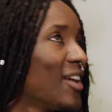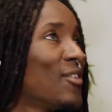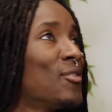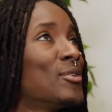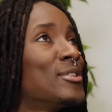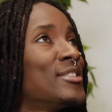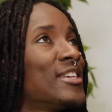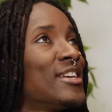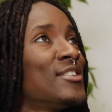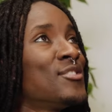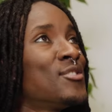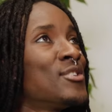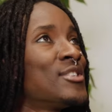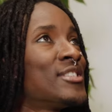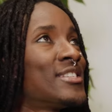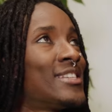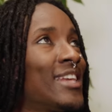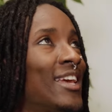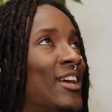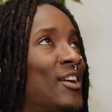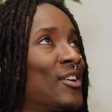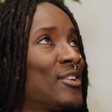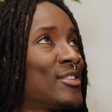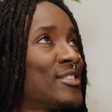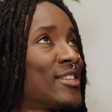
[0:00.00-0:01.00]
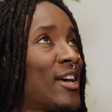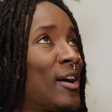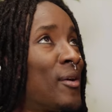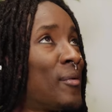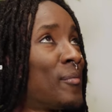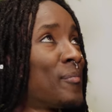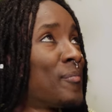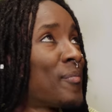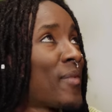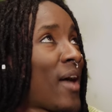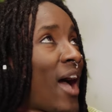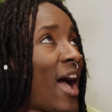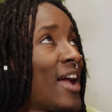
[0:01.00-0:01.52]
It was interesting because
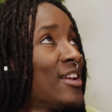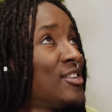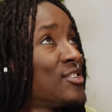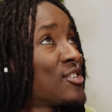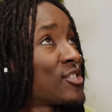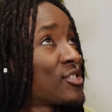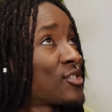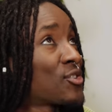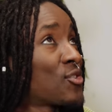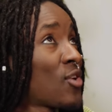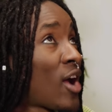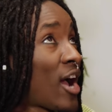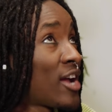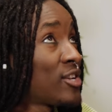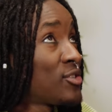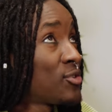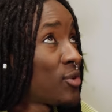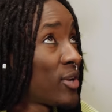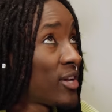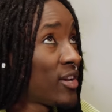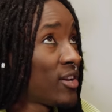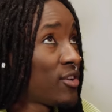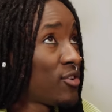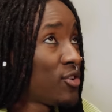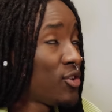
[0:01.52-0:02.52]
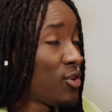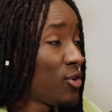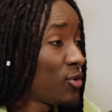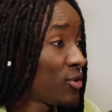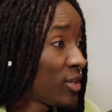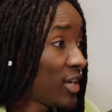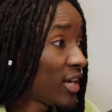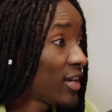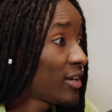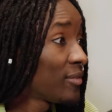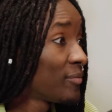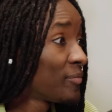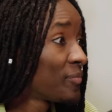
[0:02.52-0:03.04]
I just graduated
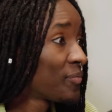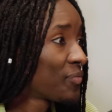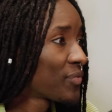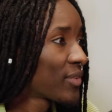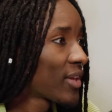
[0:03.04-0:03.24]
uni